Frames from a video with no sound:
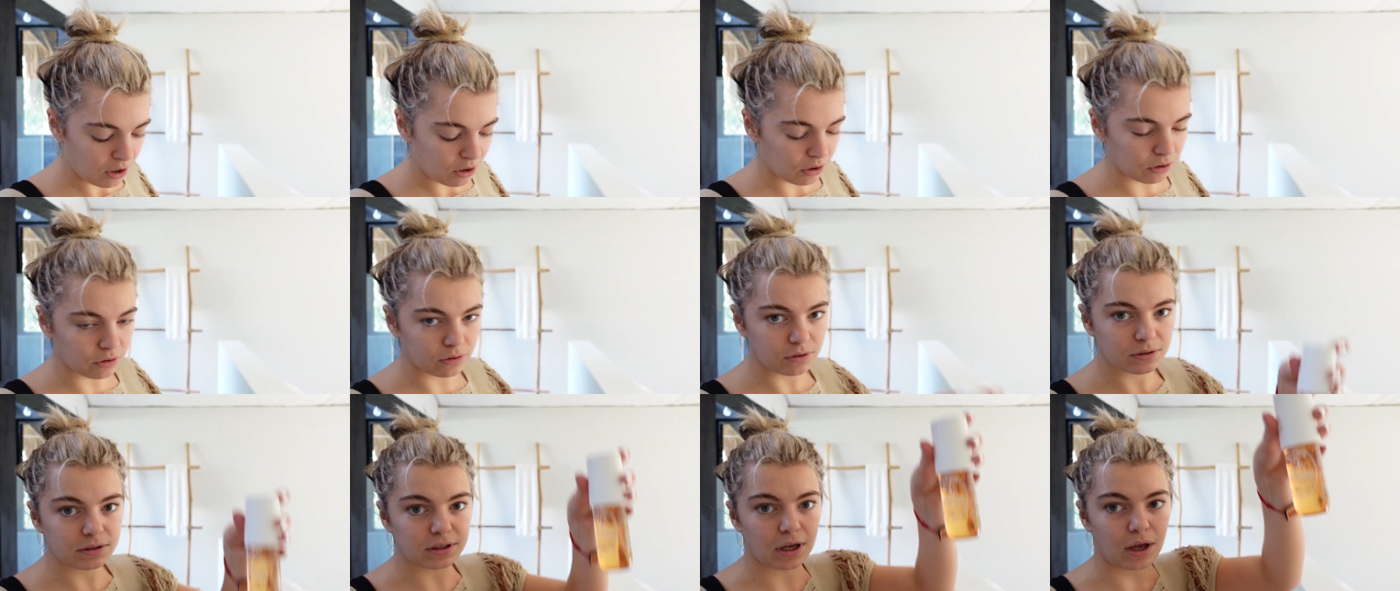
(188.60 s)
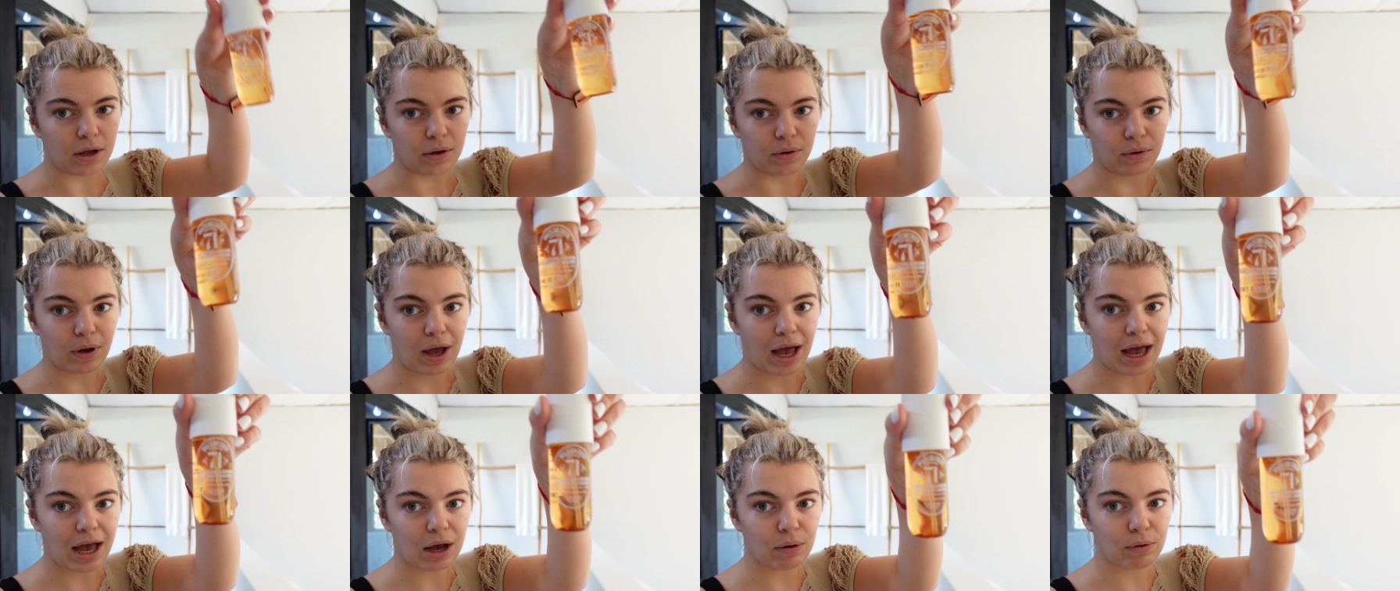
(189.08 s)

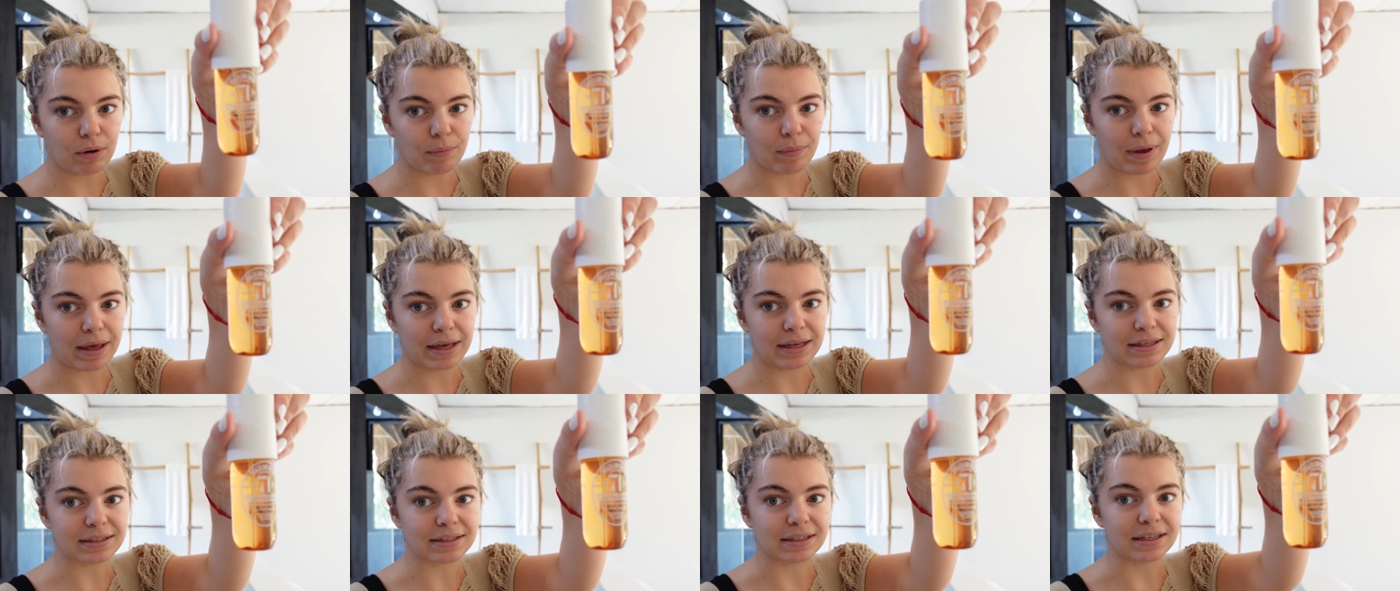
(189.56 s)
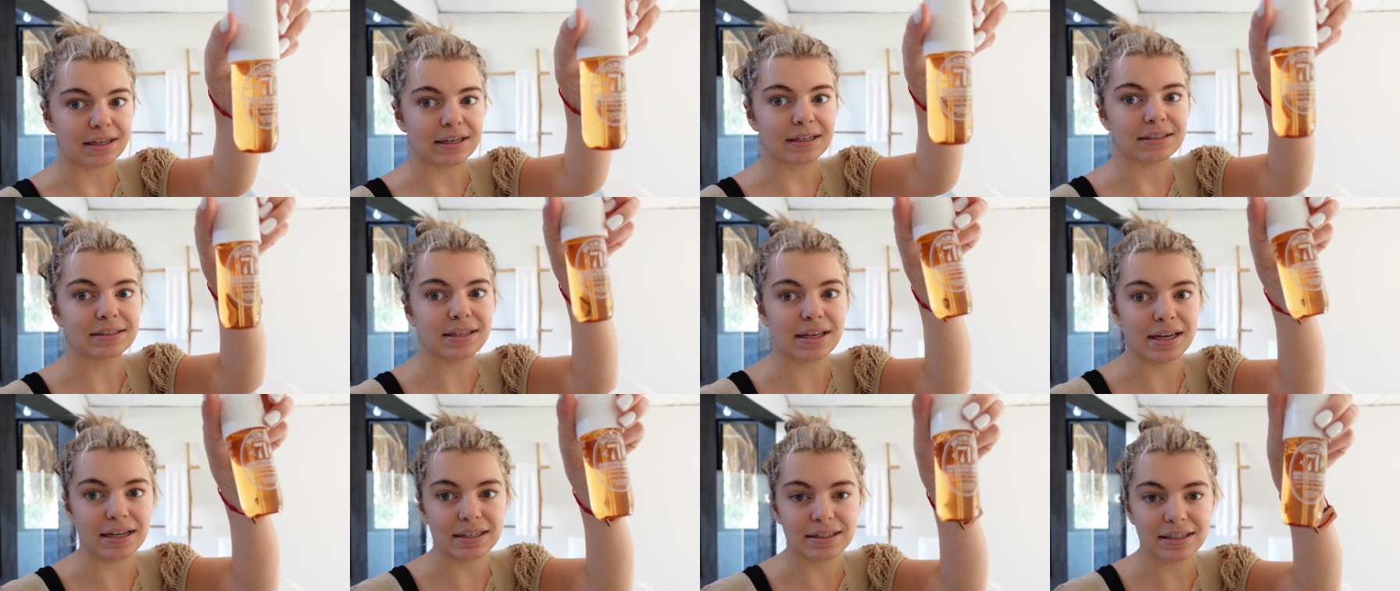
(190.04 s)
Also, how amazing
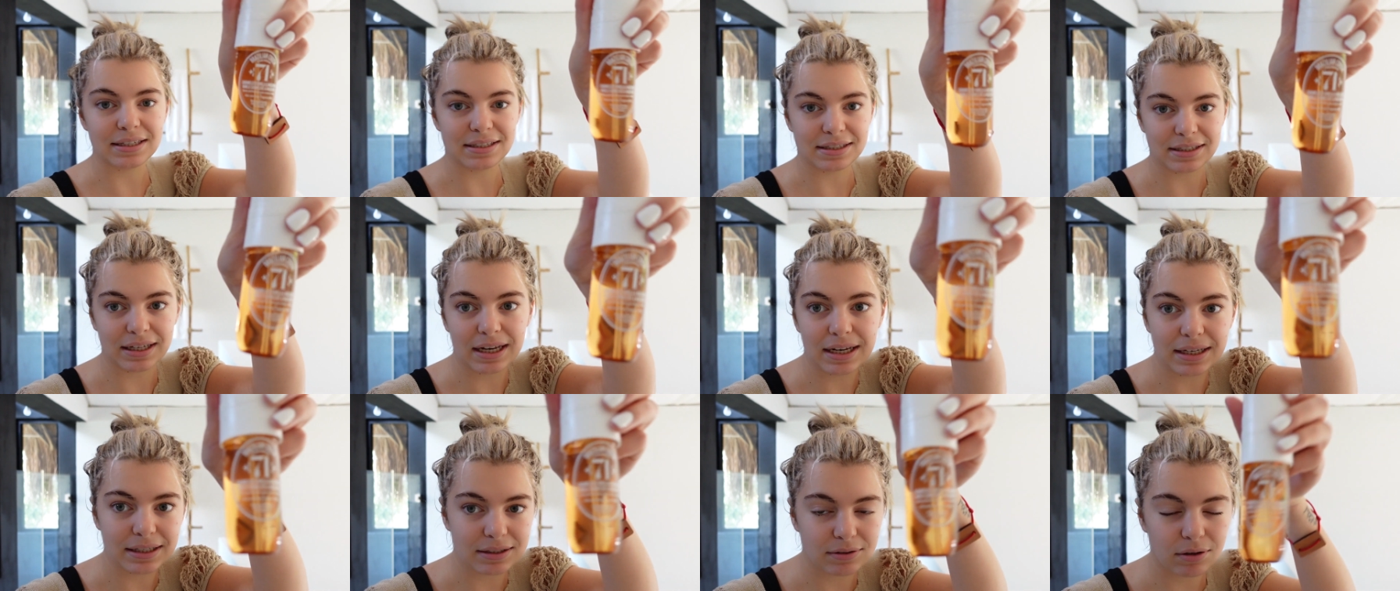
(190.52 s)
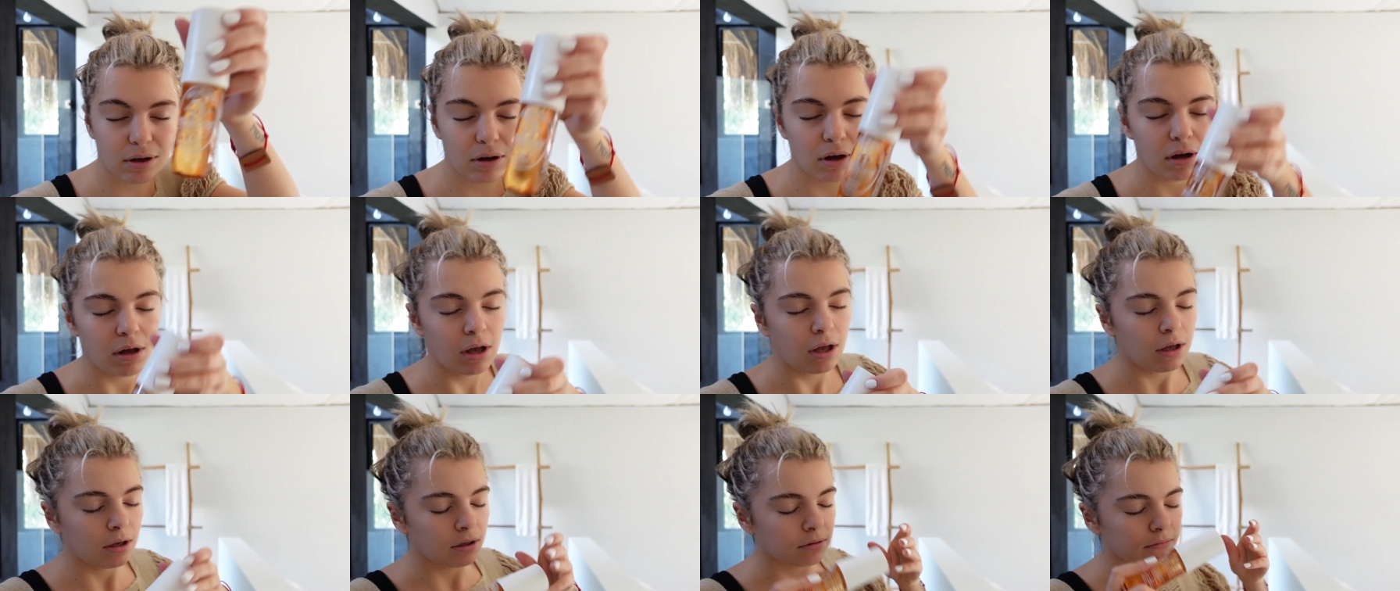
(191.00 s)
is this? It's, it's
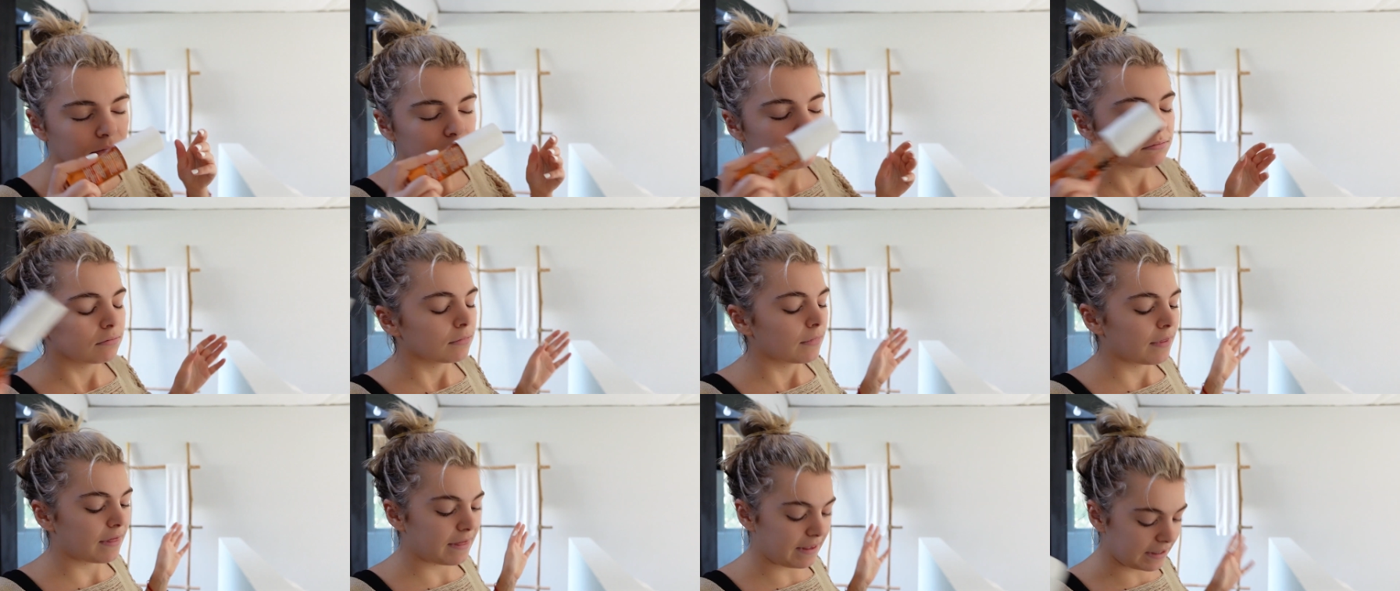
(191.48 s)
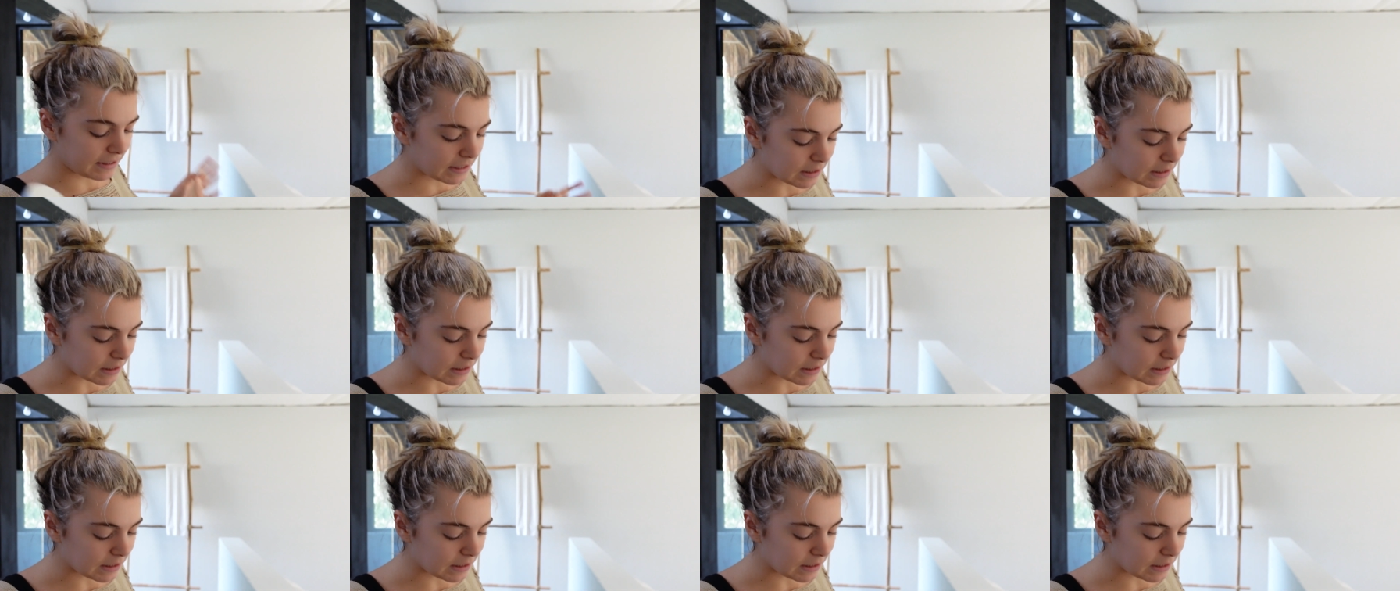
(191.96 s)
the